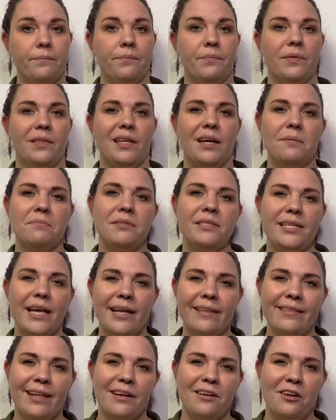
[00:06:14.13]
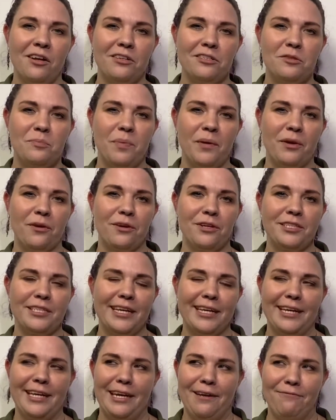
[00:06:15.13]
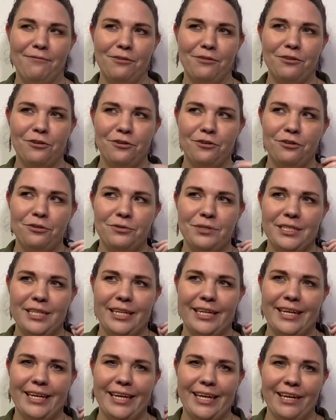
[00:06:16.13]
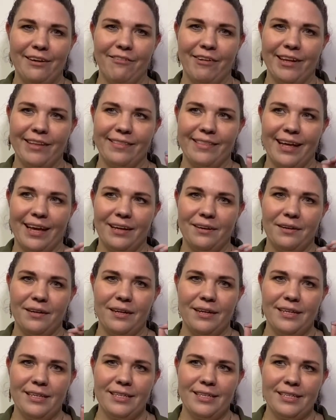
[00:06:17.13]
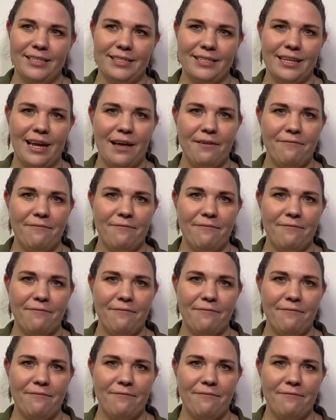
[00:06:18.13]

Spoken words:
I'm saying that lots because if you're not used to hearing that slight